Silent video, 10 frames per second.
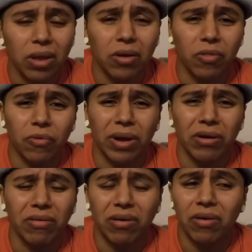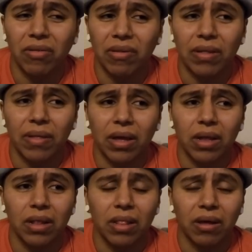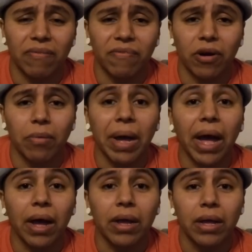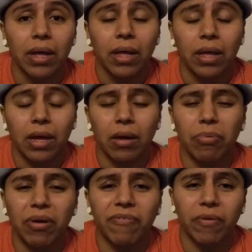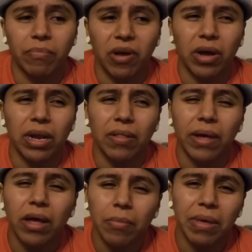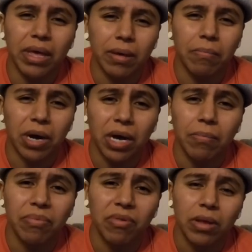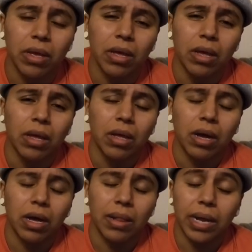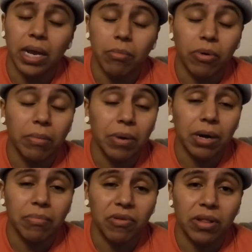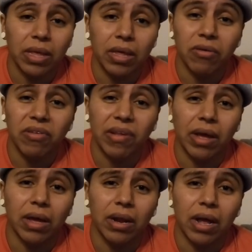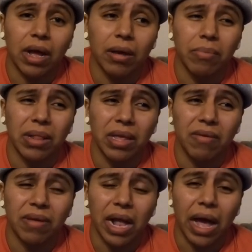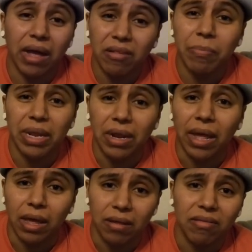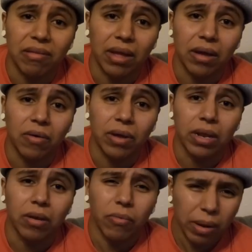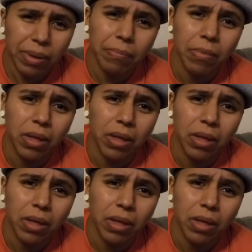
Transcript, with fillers: know, three years ago is not that, that far back. Uh, from talking to the LBM moms, uh, Ladyboy moms on the other side, I believe it has been enhanced now. And right, babe?